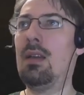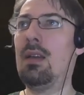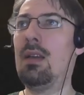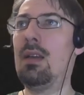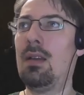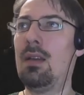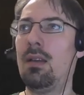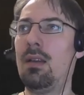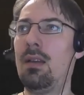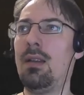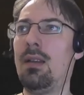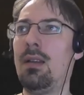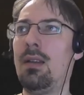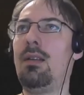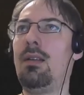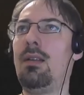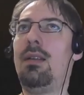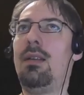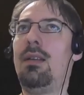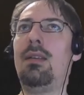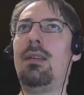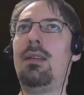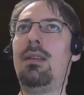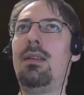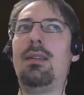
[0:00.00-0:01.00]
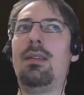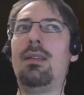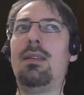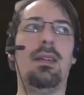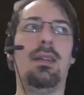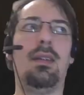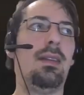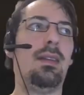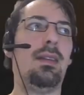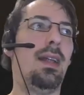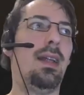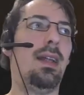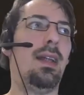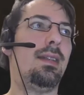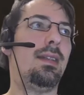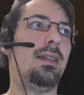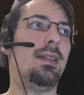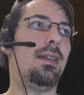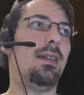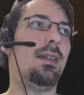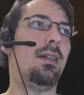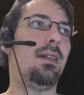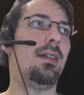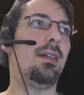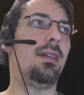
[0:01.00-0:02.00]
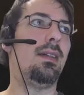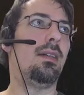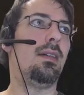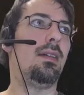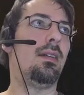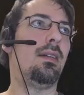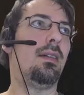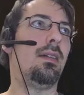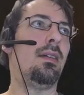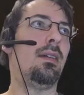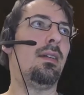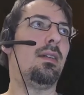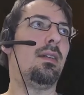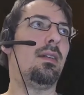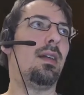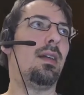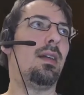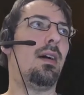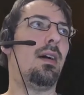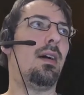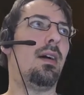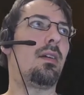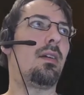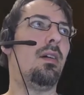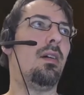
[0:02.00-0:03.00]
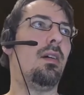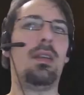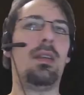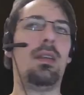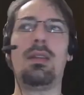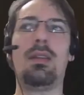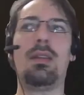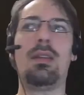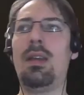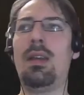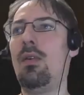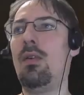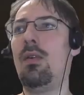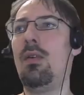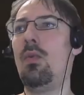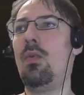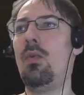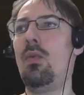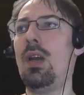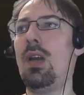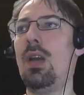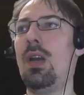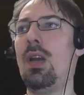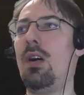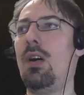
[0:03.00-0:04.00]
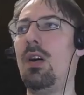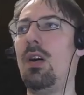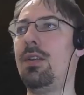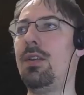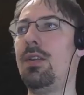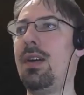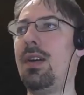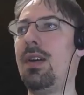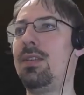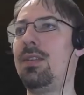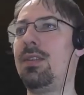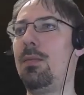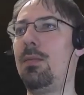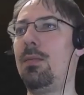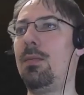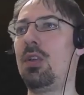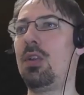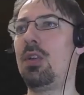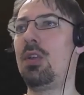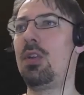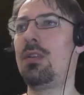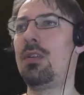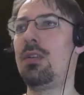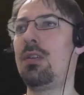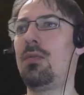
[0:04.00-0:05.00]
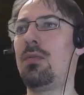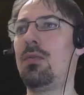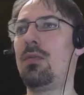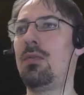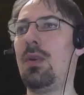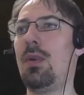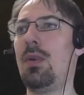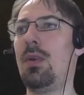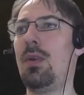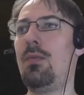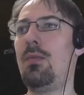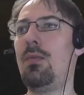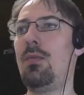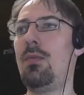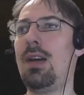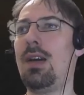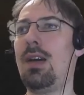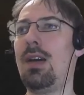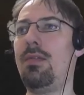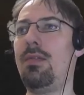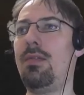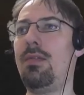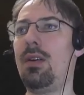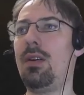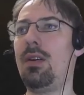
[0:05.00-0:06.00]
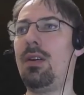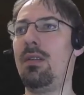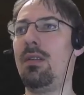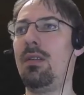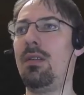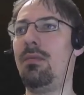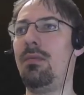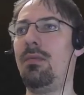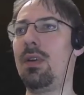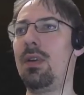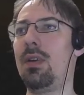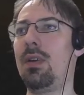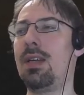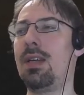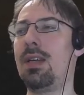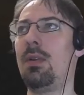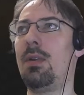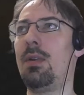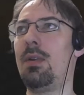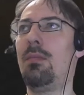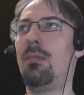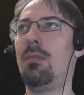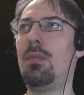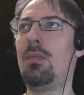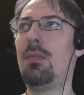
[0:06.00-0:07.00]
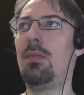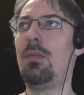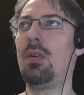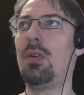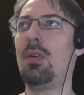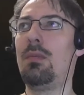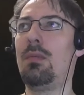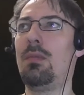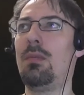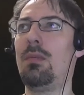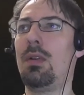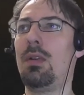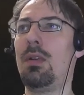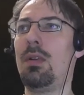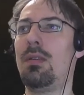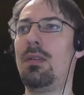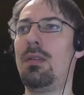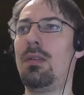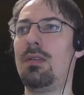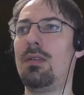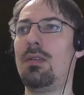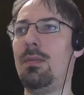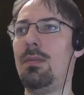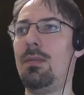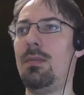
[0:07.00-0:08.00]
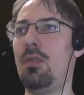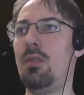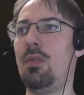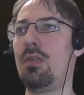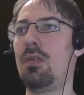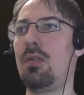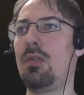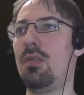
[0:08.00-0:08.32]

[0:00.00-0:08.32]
that's the SAR comment. We also have the options when we have, for example, multiple CPU cores, like on